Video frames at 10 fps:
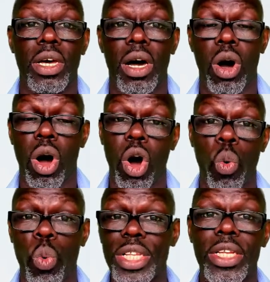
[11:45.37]

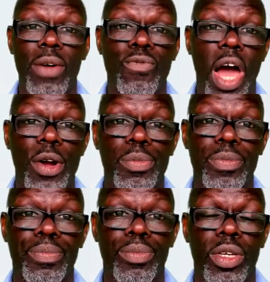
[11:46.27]
or windy
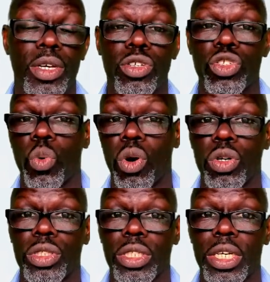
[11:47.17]
environment
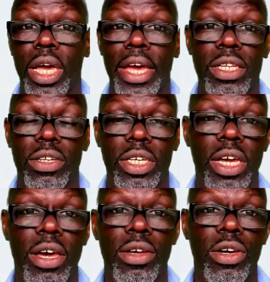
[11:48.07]
towards the end of the
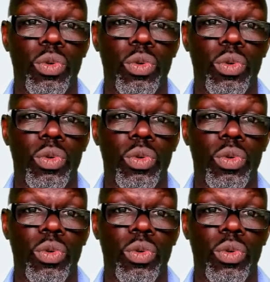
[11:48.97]
year.